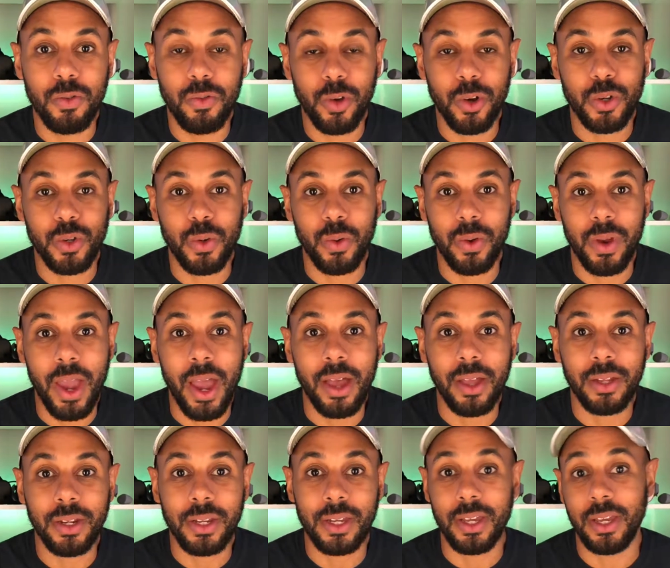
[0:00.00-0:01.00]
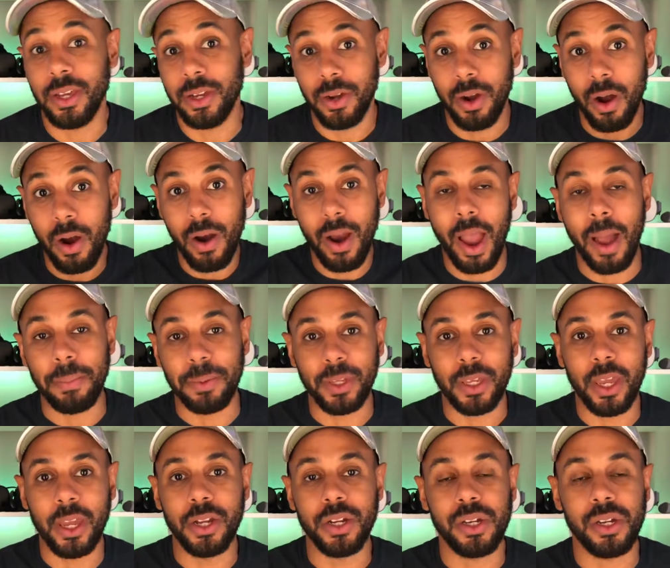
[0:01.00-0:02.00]
virtual reality in our
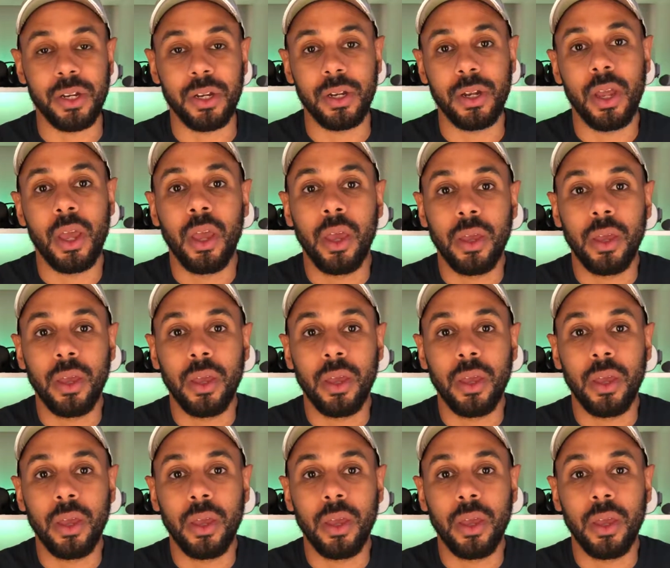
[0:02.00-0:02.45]
application